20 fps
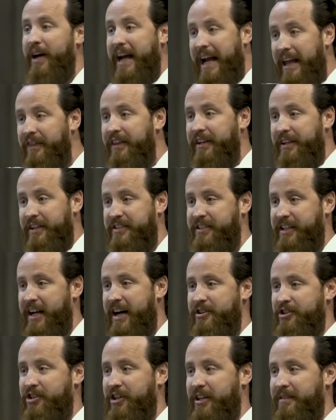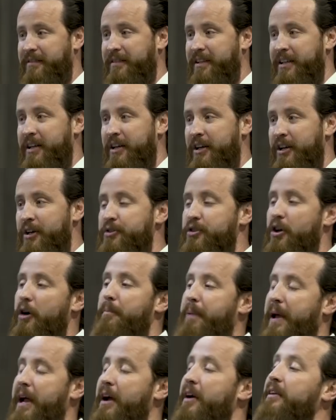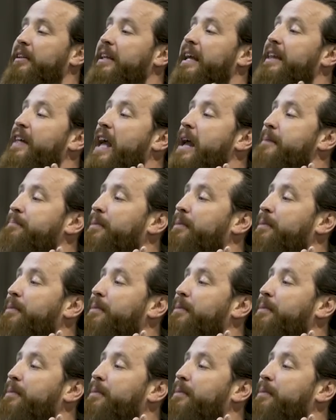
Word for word: in the discussion. So apparently they